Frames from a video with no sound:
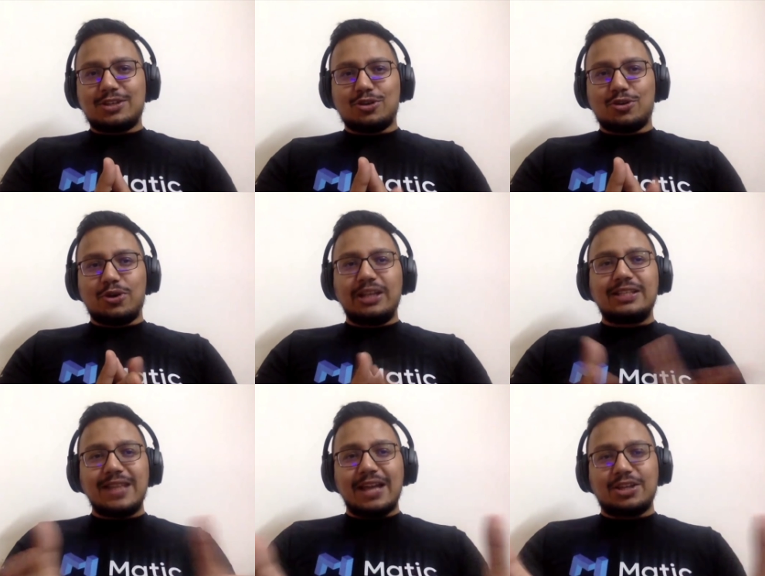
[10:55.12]
so
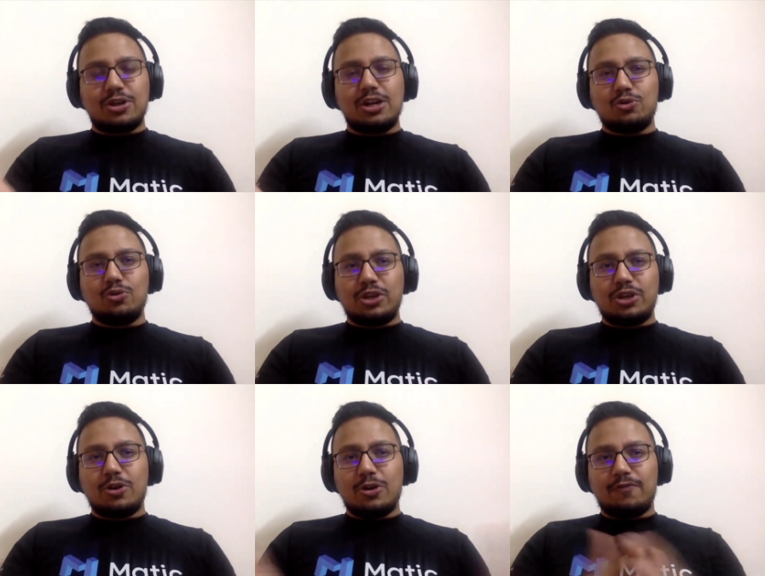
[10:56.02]
it's natural to you
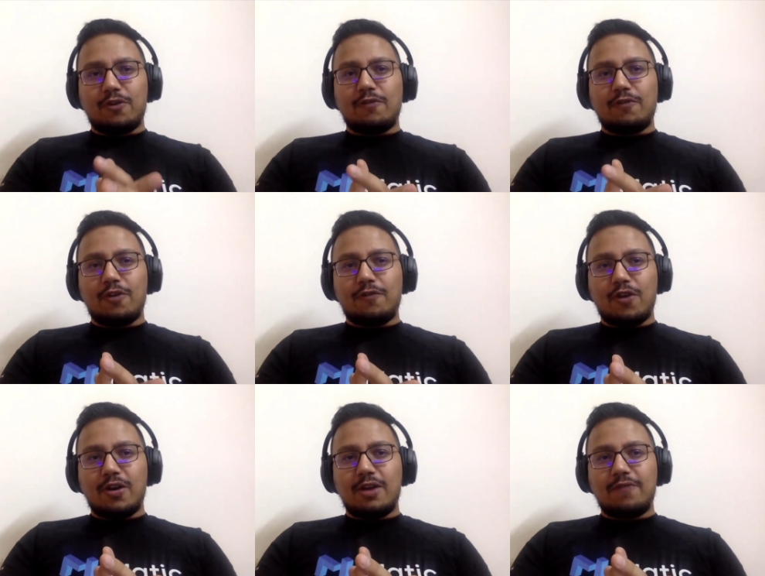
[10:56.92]
know for for
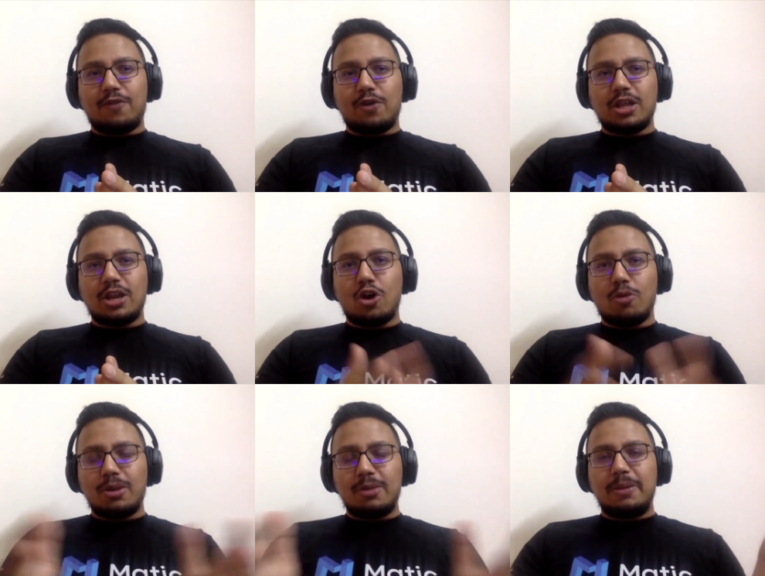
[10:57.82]
for for the
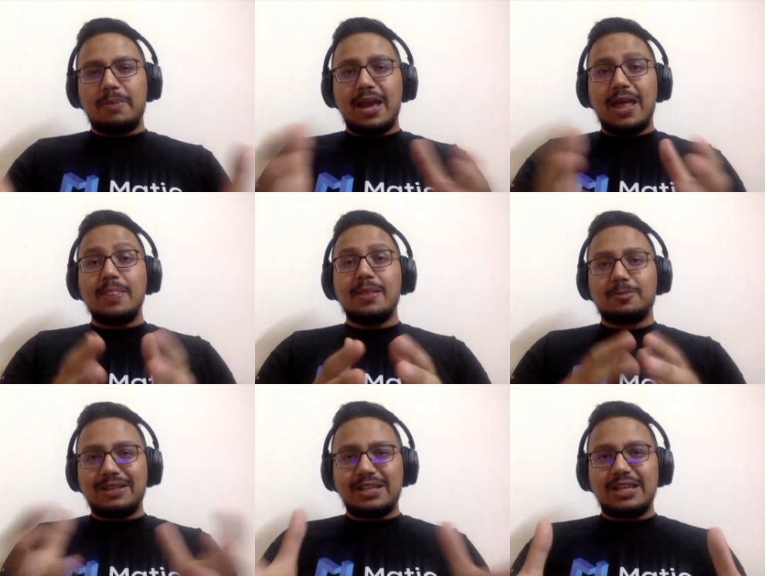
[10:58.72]
normal people and
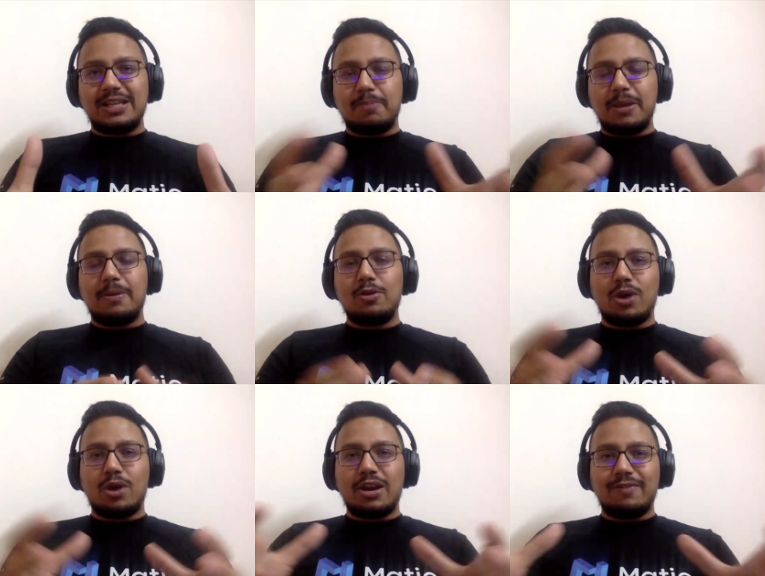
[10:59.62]
especially the people
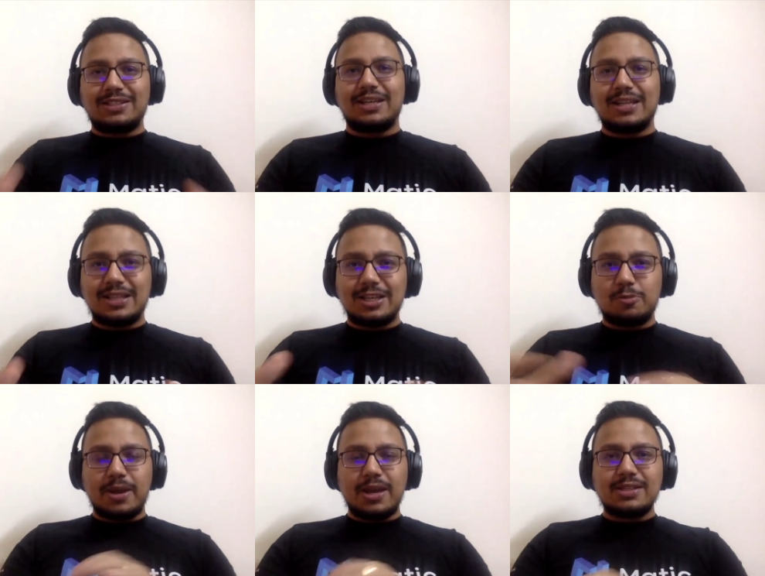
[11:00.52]
who are invested in the
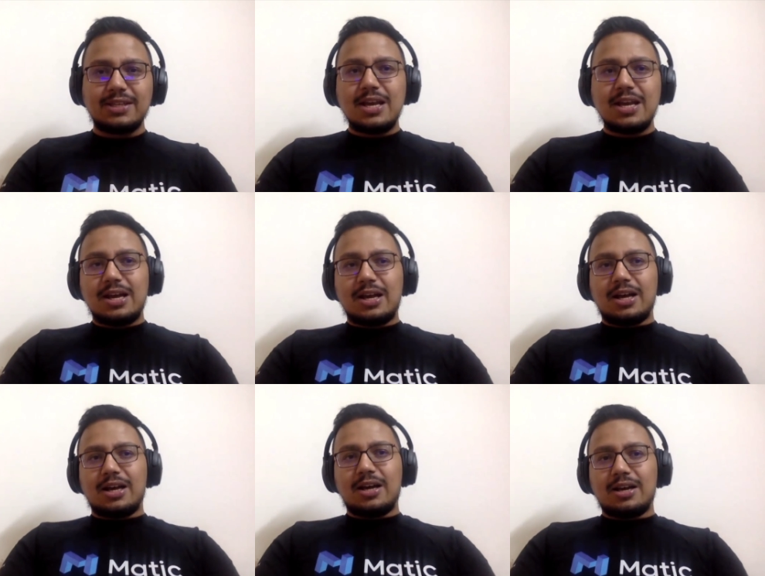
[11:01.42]
space
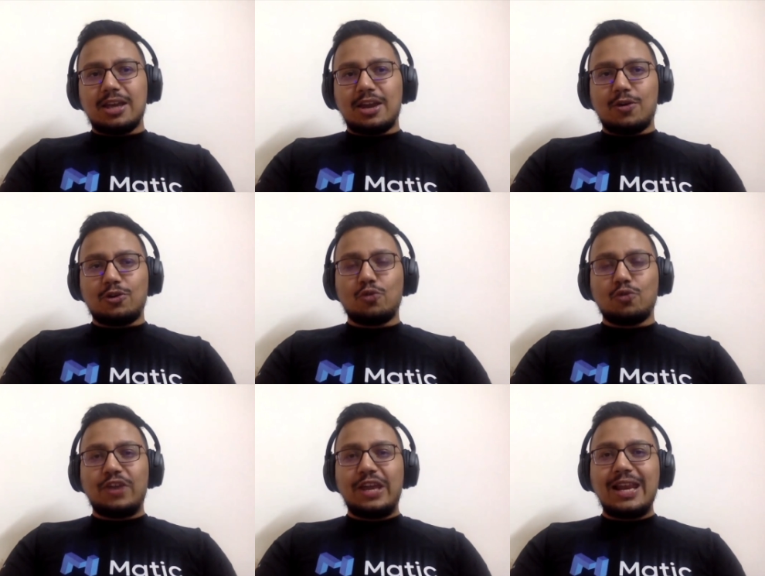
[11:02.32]
uh, you know
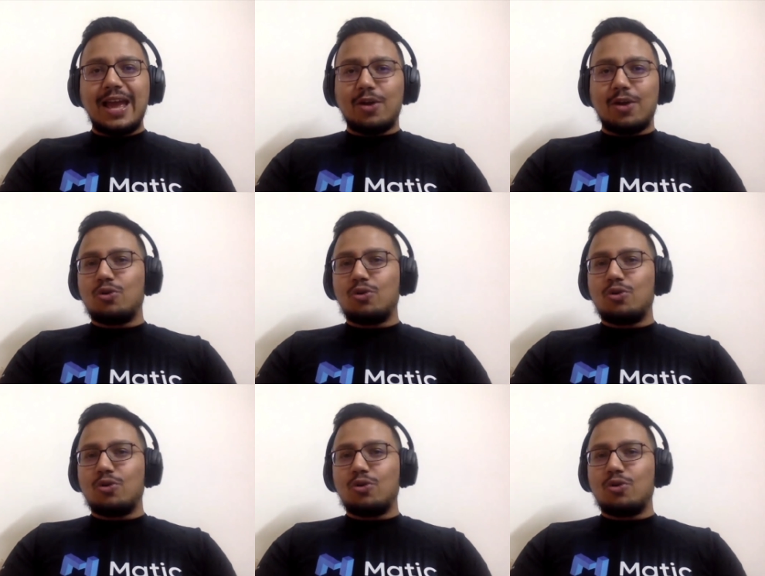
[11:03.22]
to feel like